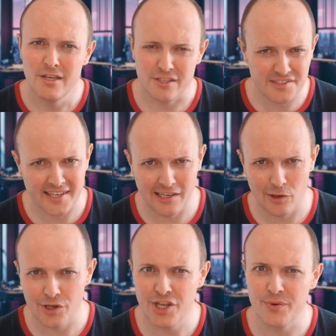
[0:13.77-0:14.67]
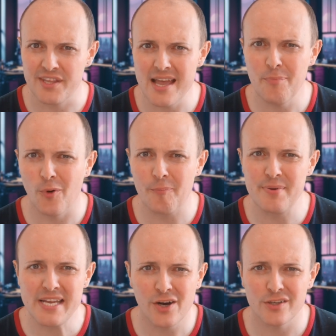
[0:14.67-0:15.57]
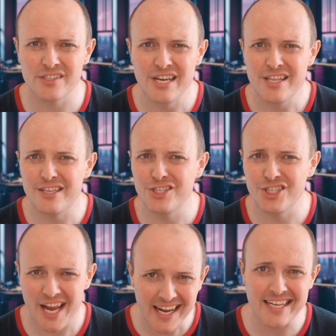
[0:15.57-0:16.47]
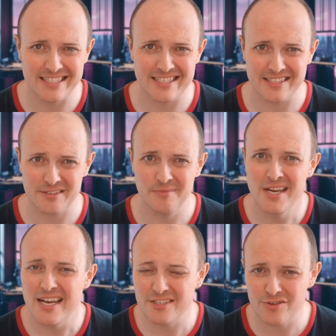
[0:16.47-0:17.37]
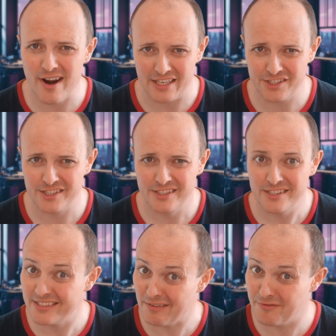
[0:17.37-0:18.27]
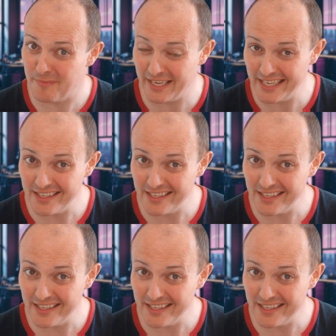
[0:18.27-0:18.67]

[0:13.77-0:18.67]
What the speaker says: you're stuck in a long queue at the airport because the check-in system has crashed. Sound familiar?